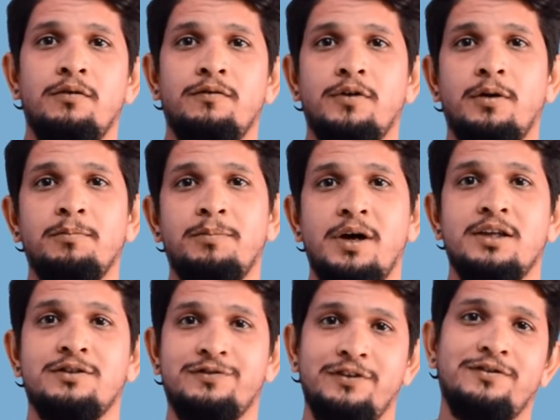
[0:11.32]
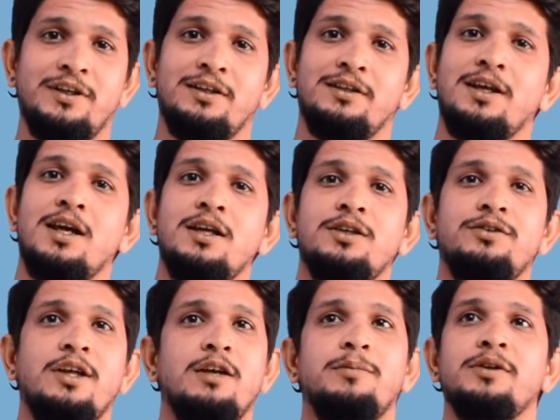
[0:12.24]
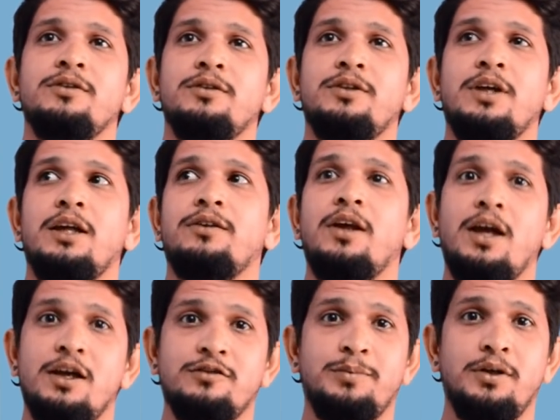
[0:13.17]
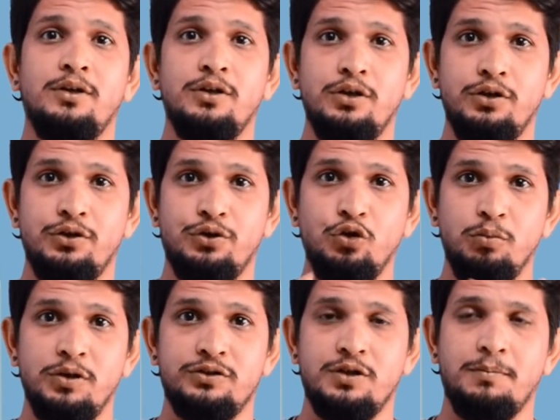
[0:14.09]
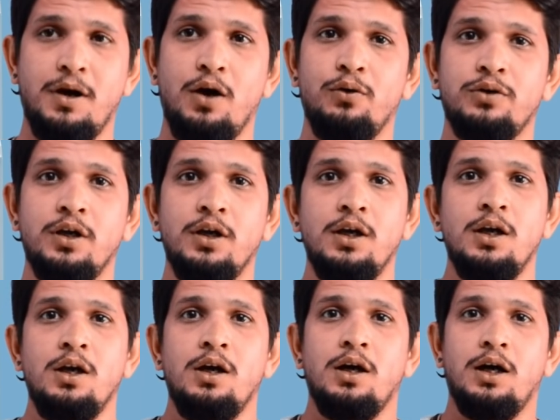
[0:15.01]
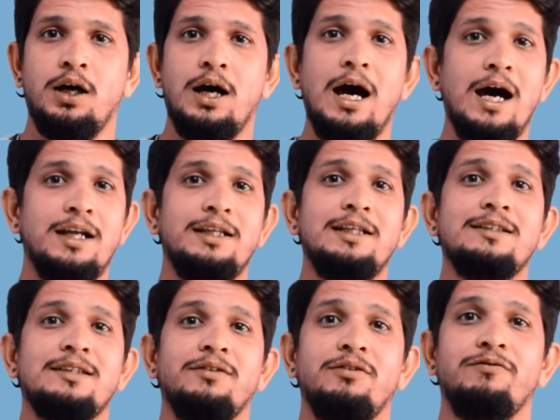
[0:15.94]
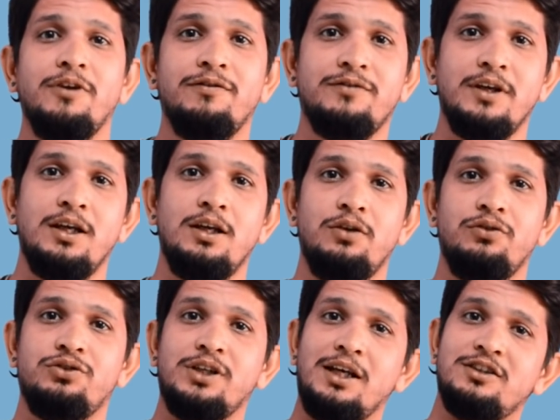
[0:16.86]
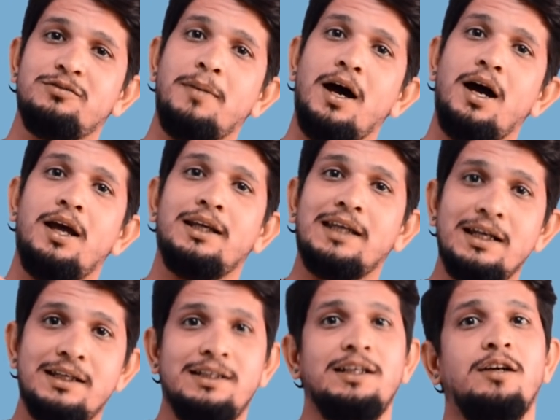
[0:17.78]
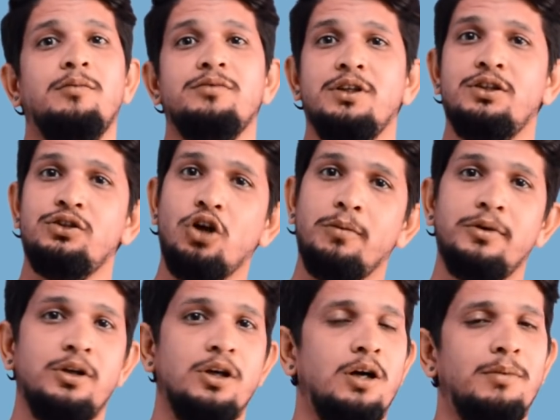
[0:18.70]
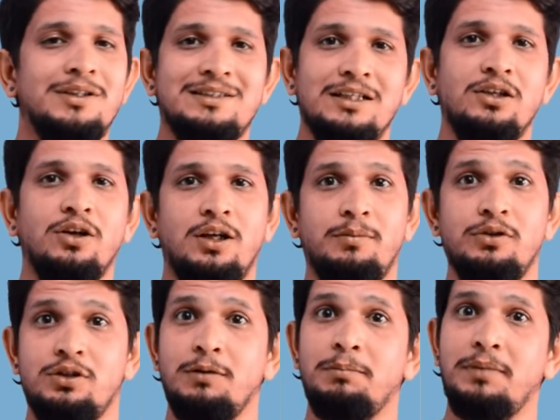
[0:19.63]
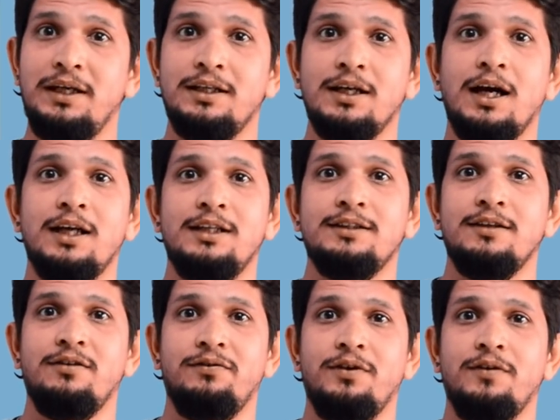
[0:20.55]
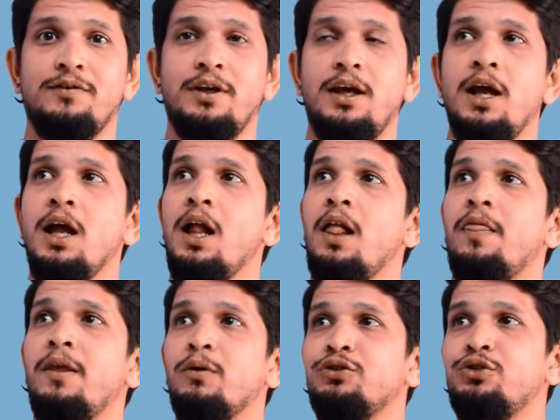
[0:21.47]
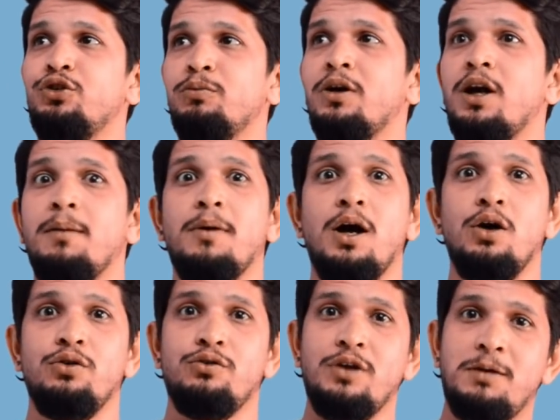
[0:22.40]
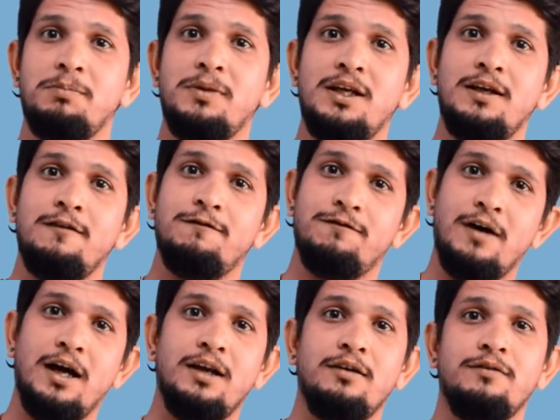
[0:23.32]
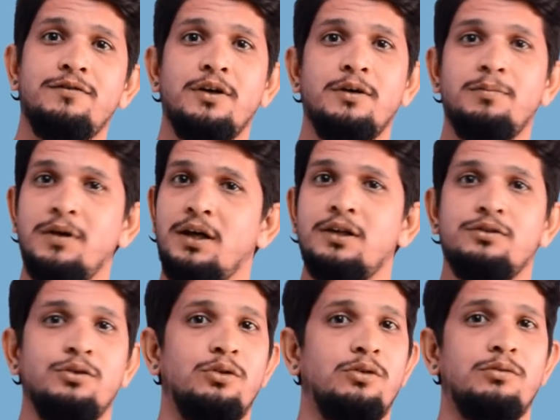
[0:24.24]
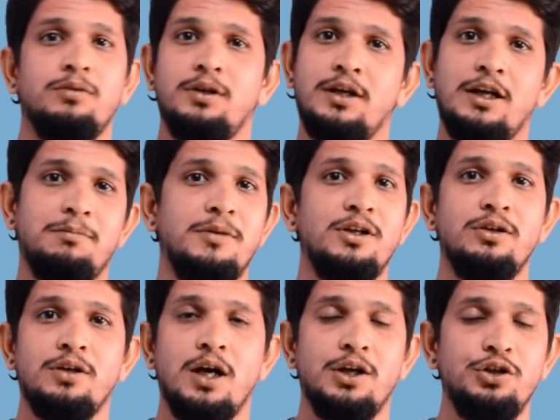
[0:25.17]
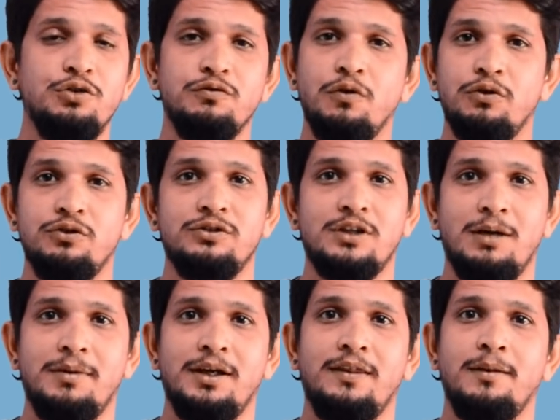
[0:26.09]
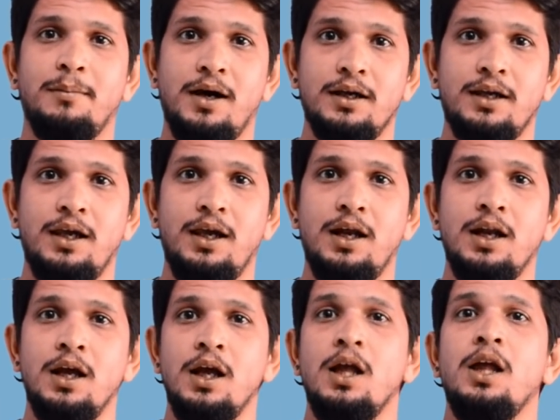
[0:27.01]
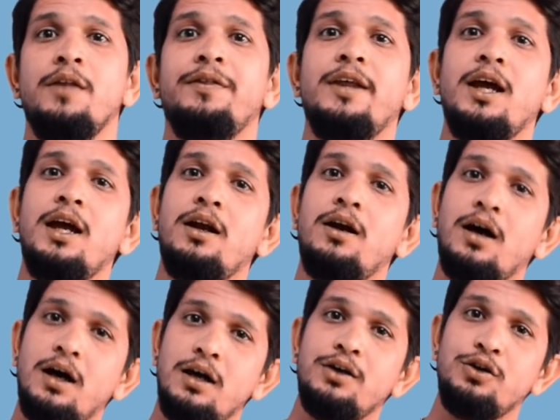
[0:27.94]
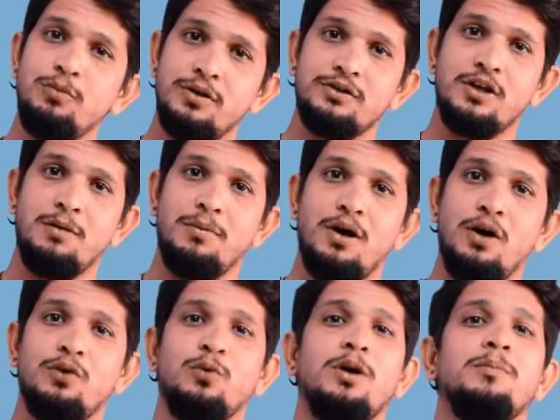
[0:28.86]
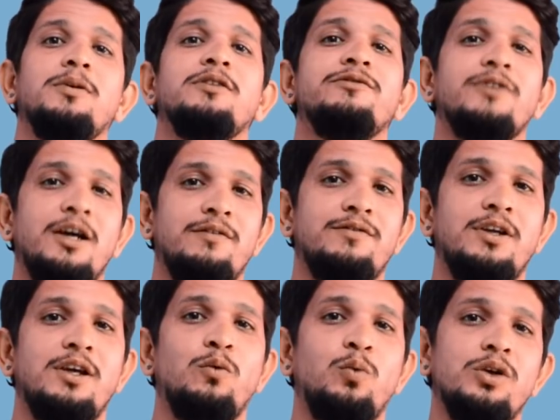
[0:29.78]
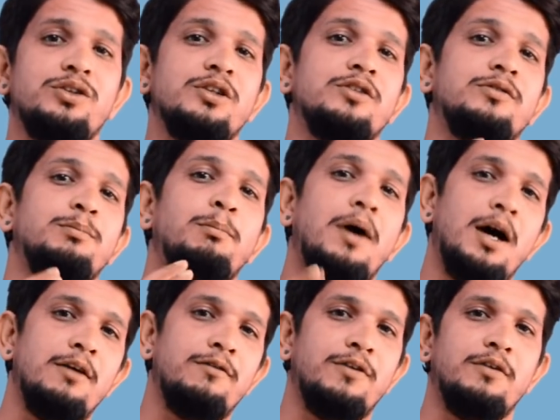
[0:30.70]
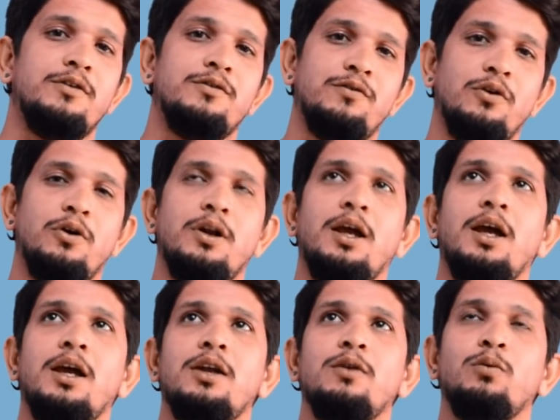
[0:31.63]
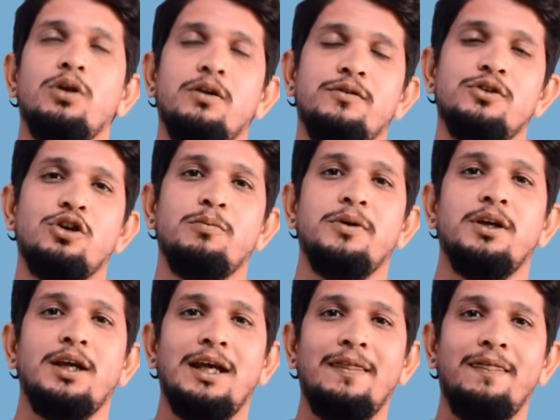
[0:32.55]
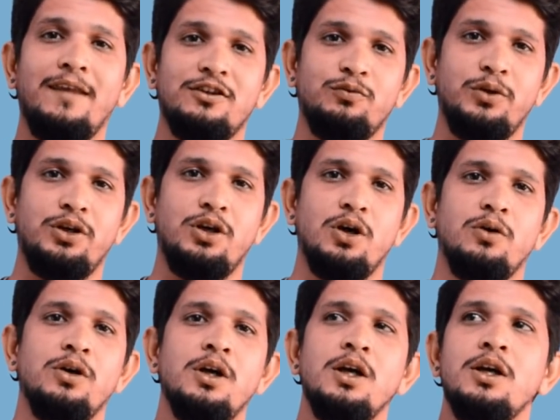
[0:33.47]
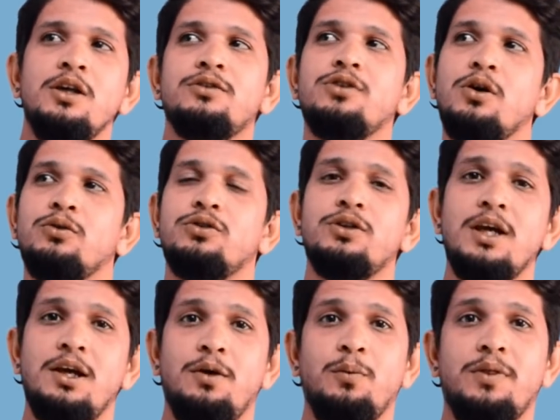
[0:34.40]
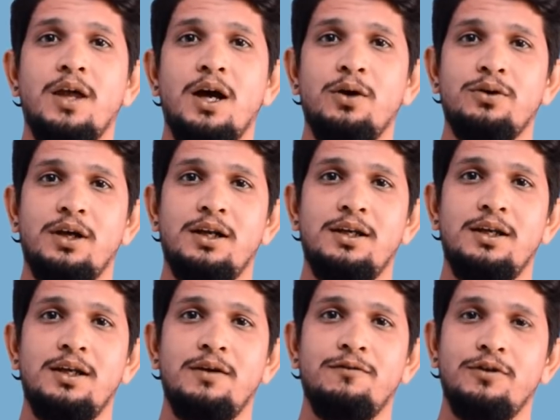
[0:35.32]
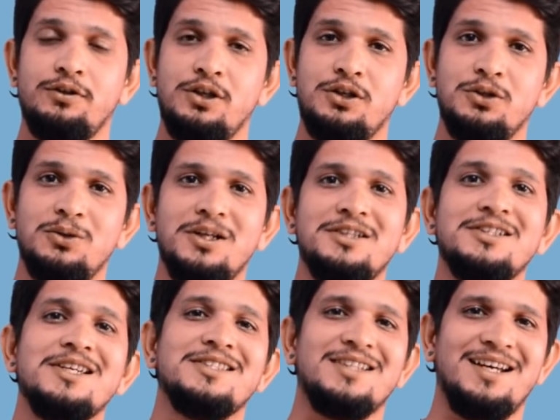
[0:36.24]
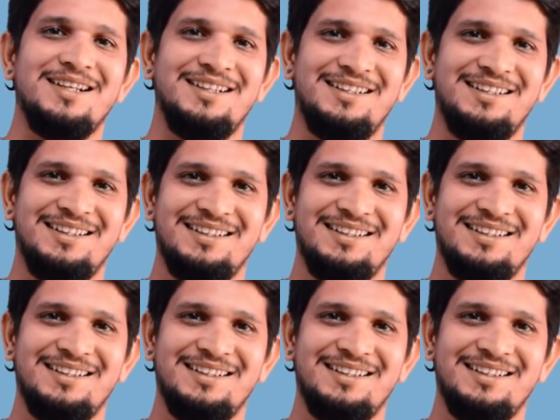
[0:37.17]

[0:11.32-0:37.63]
from past 15 days there been there has been rumors about uh, RE750 chased by KTM's and Dominar but still not able to beat RE750. There was rumor about Redmi 5 Plus or Redmi uh, new phones coming in the market. There are rumors about OnePlus 5T which is my favorite phone and one of the topic in this video. So today without any further ado let's get started.